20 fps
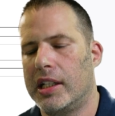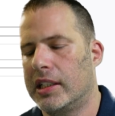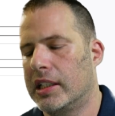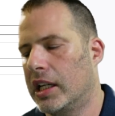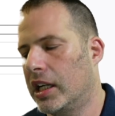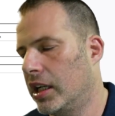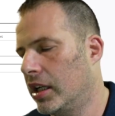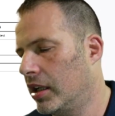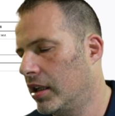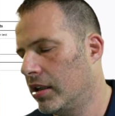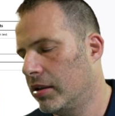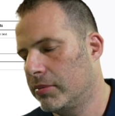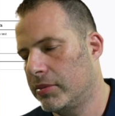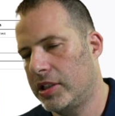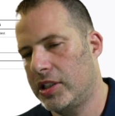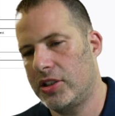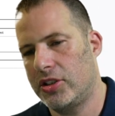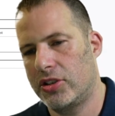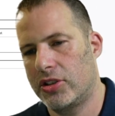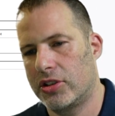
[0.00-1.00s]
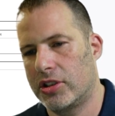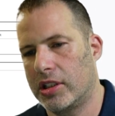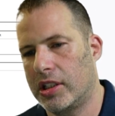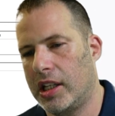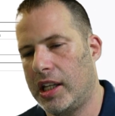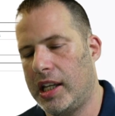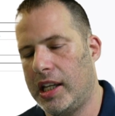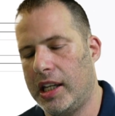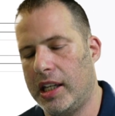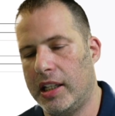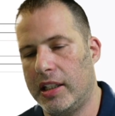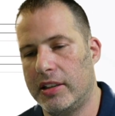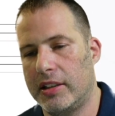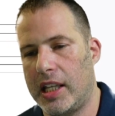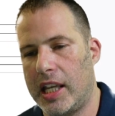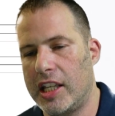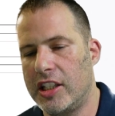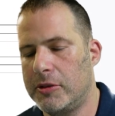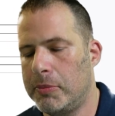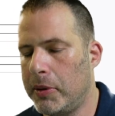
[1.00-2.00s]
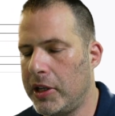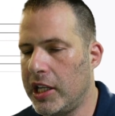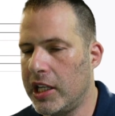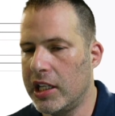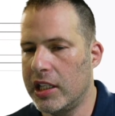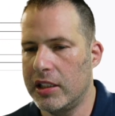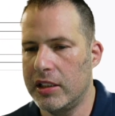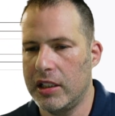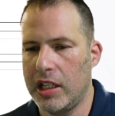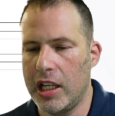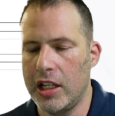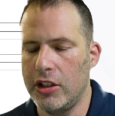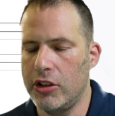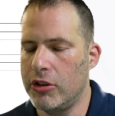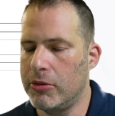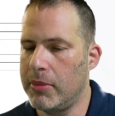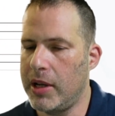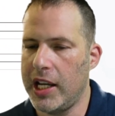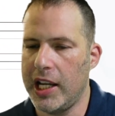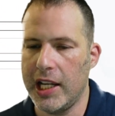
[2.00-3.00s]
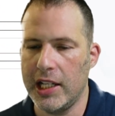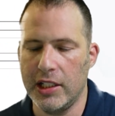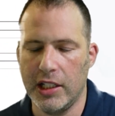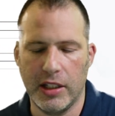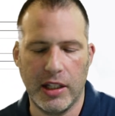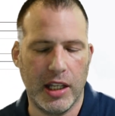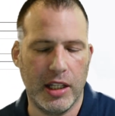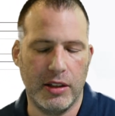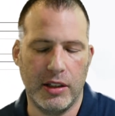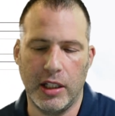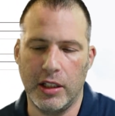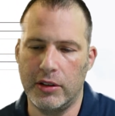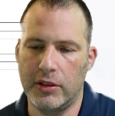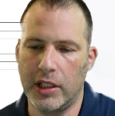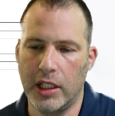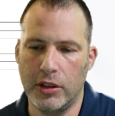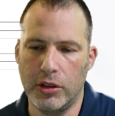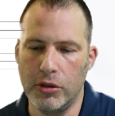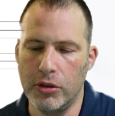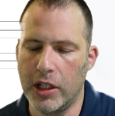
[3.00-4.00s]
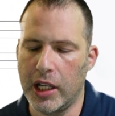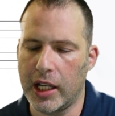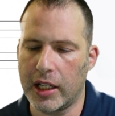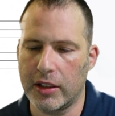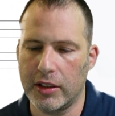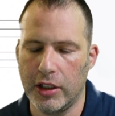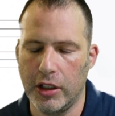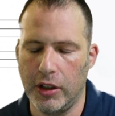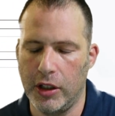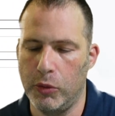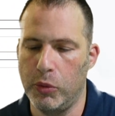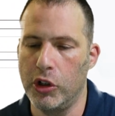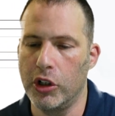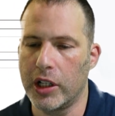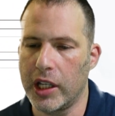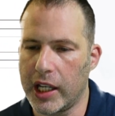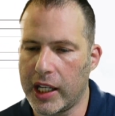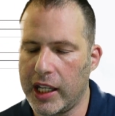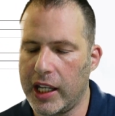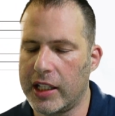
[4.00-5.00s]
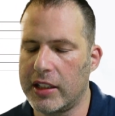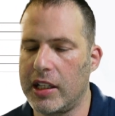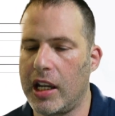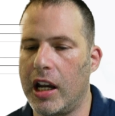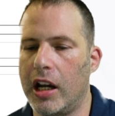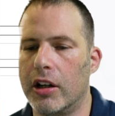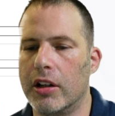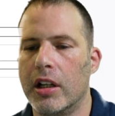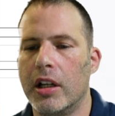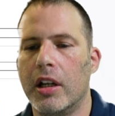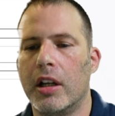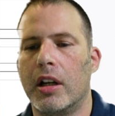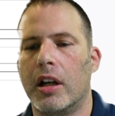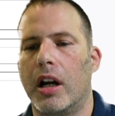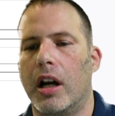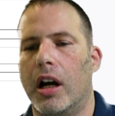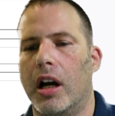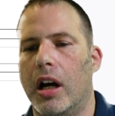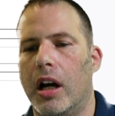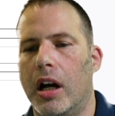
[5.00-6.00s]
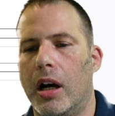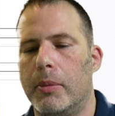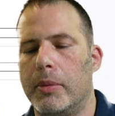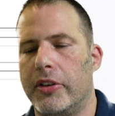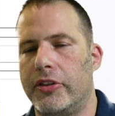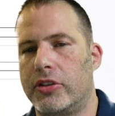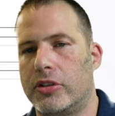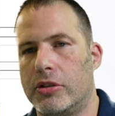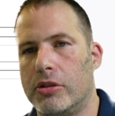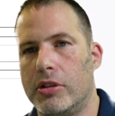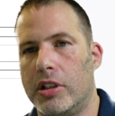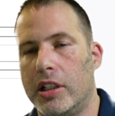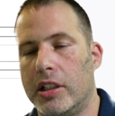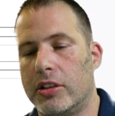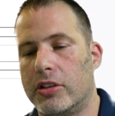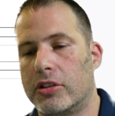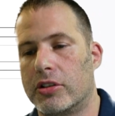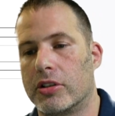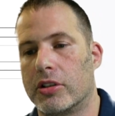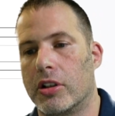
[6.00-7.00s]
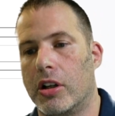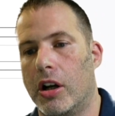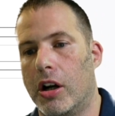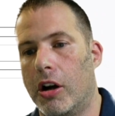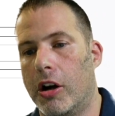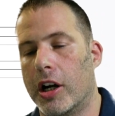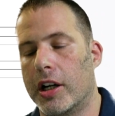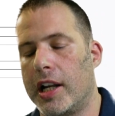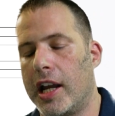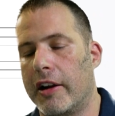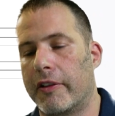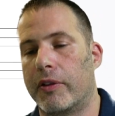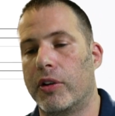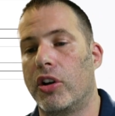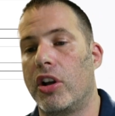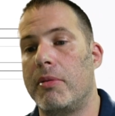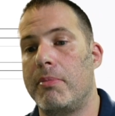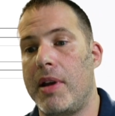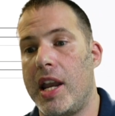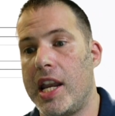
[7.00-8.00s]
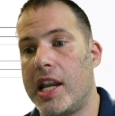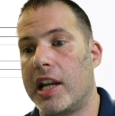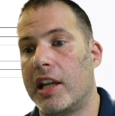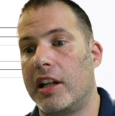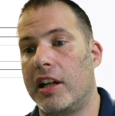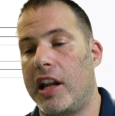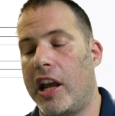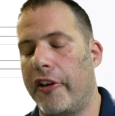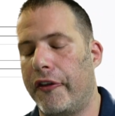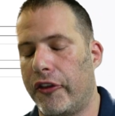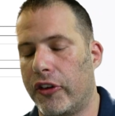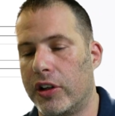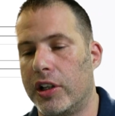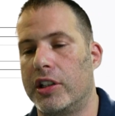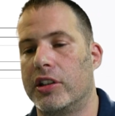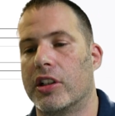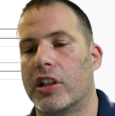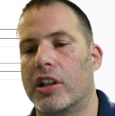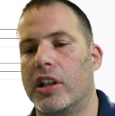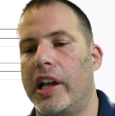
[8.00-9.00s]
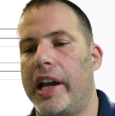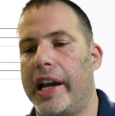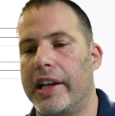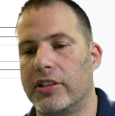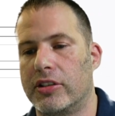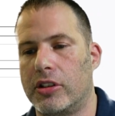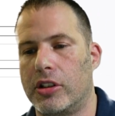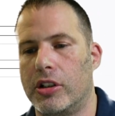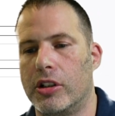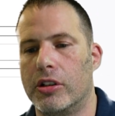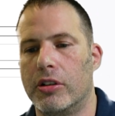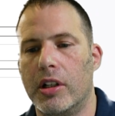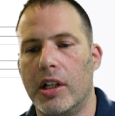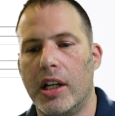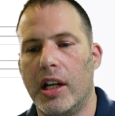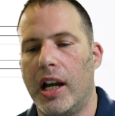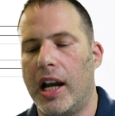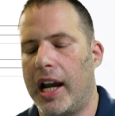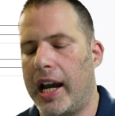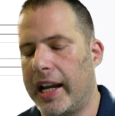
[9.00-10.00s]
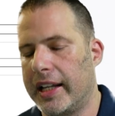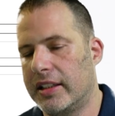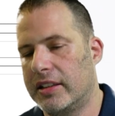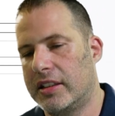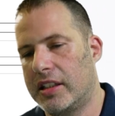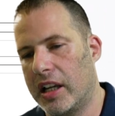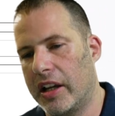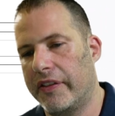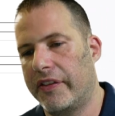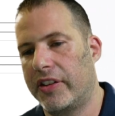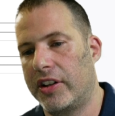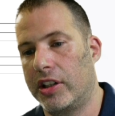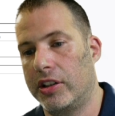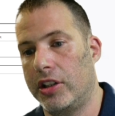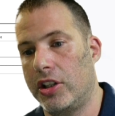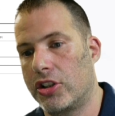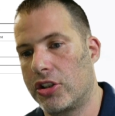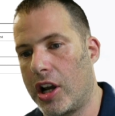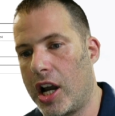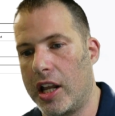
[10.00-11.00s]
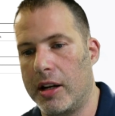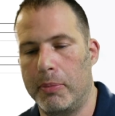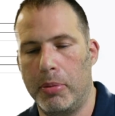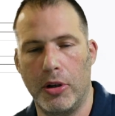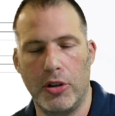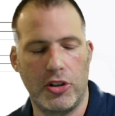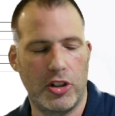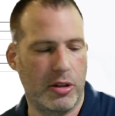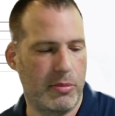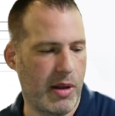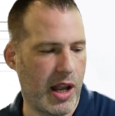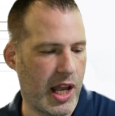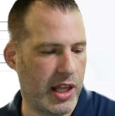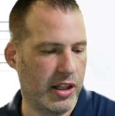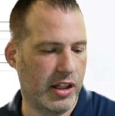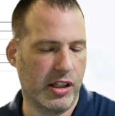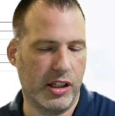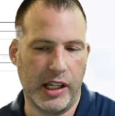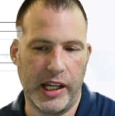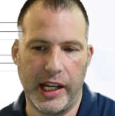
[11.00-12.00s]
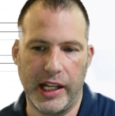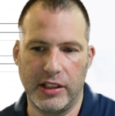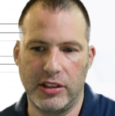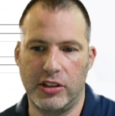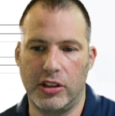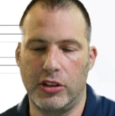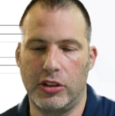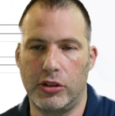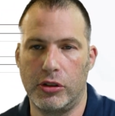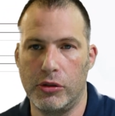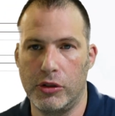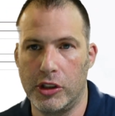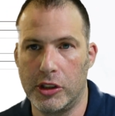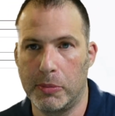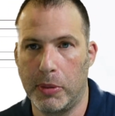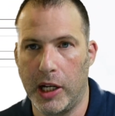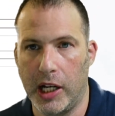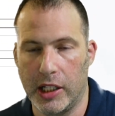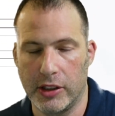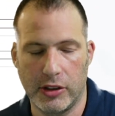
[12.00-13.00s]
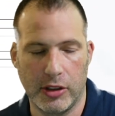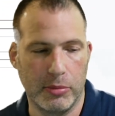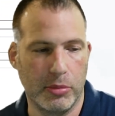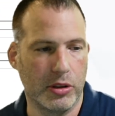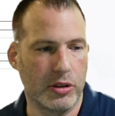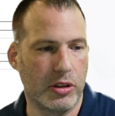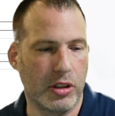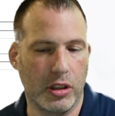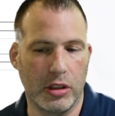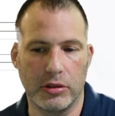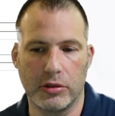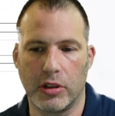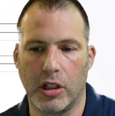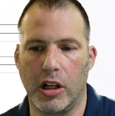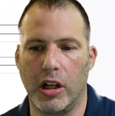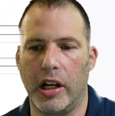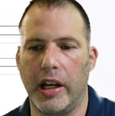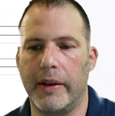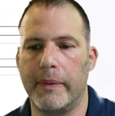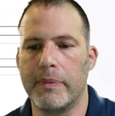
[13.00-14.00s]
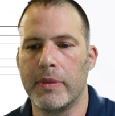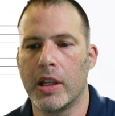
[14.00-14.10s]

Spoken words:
is being inhumane, they do get, they will get kicked out. If students are not really making an effort in the class too, I definitely try to push them out of the class as soon as possible too. All right.